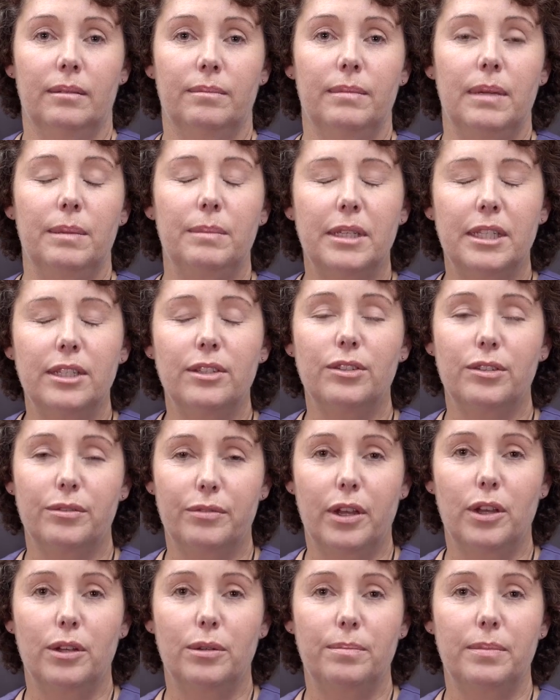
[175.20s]
My message of
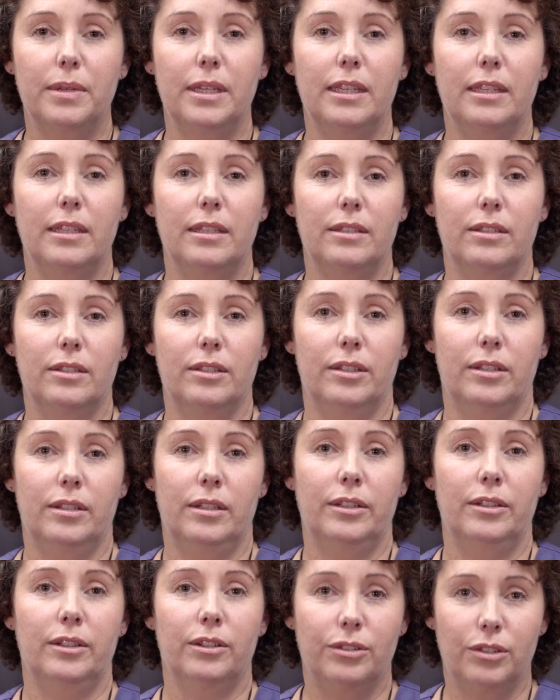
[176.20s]
hope is
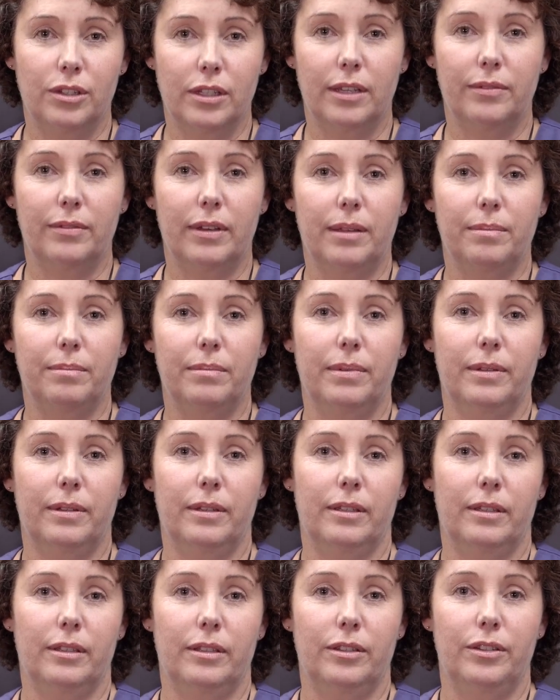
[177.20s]
not to give up.
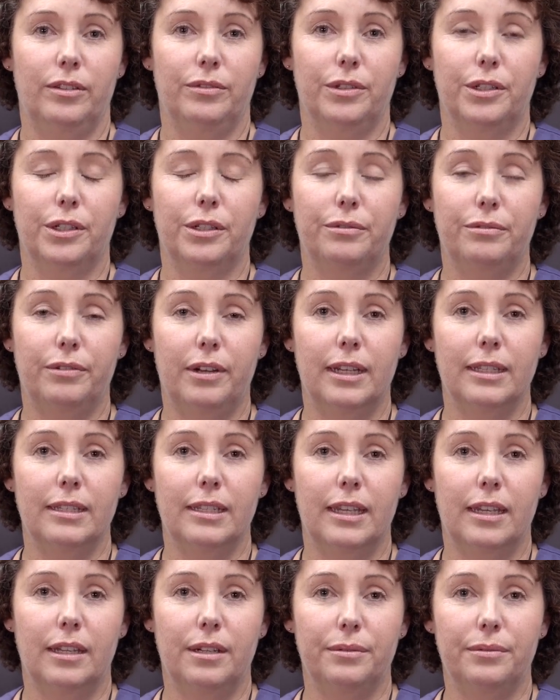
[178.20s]
You've got a fight
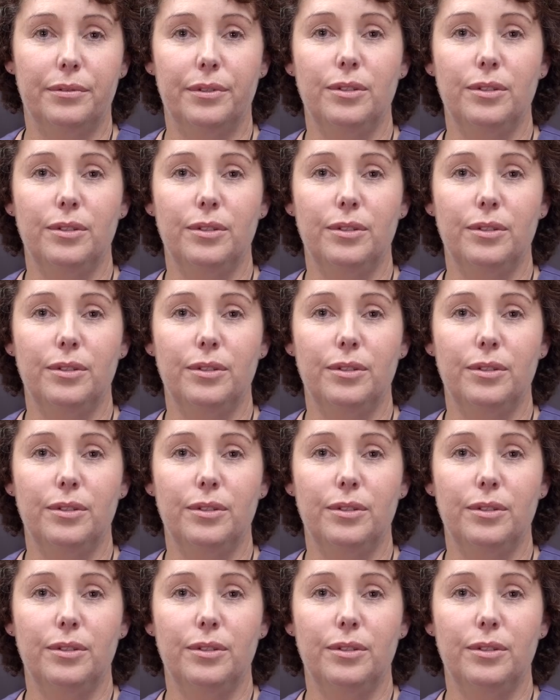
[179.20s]
ahead of